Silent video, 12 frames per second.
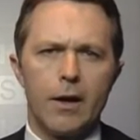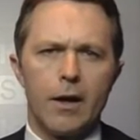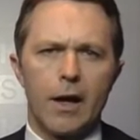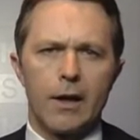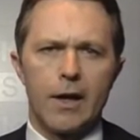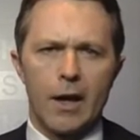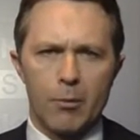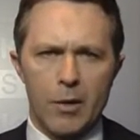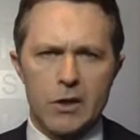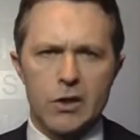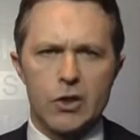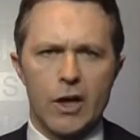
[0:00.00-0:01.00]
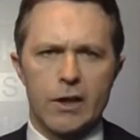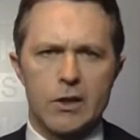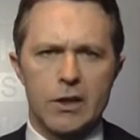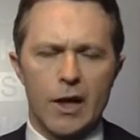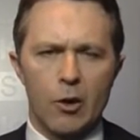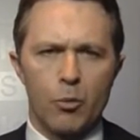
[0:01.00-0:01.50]
and get a message out
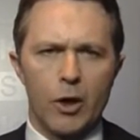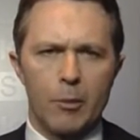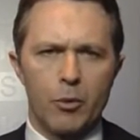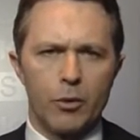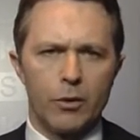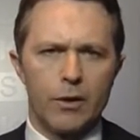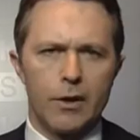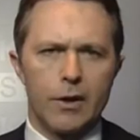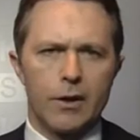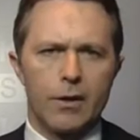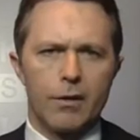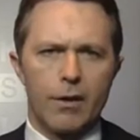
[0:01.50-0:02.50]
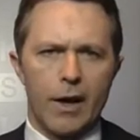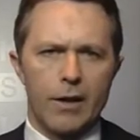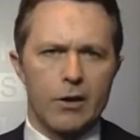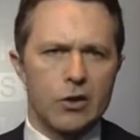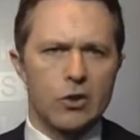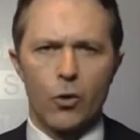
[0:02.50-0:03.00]
to young people
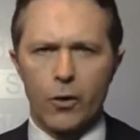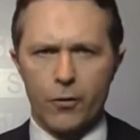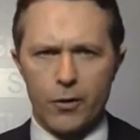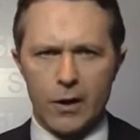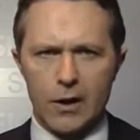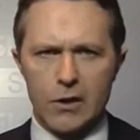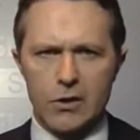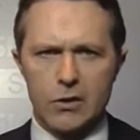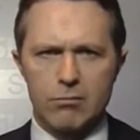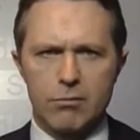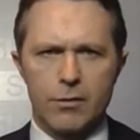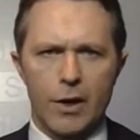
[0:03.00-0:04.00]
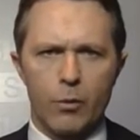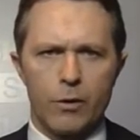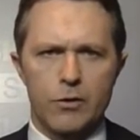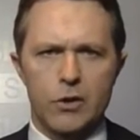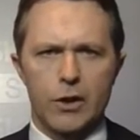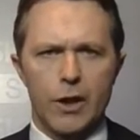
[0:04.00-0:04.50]
that the sort of things that
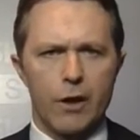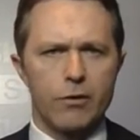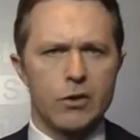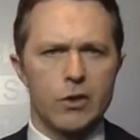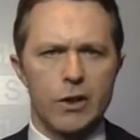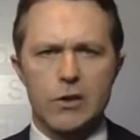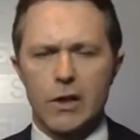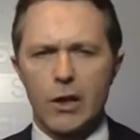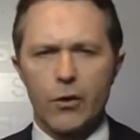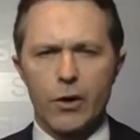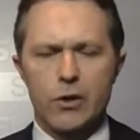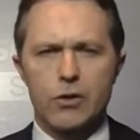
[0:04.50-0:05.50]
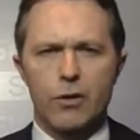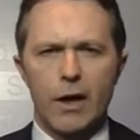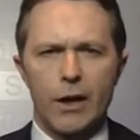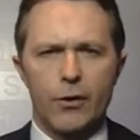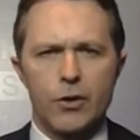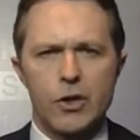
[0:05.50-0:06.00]
we've seen overseas and here in
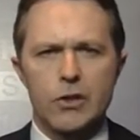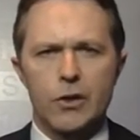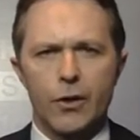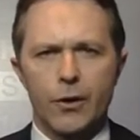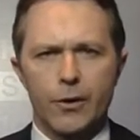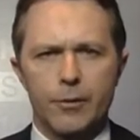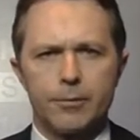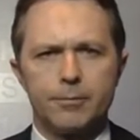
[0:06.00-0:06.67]
Australia are just not on.